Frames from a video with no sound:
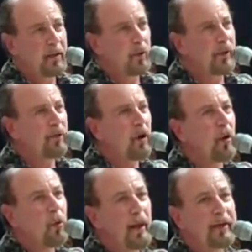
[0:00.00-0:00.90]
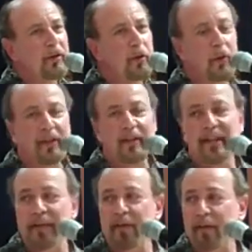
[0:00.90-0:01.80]
We've all wanted to work
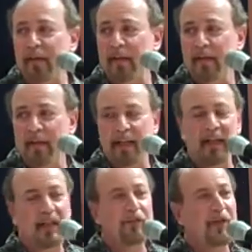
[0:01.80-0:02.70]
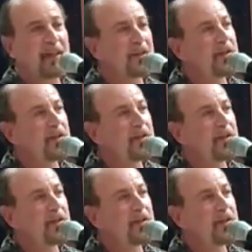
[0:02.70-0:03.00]
together, and I think Venice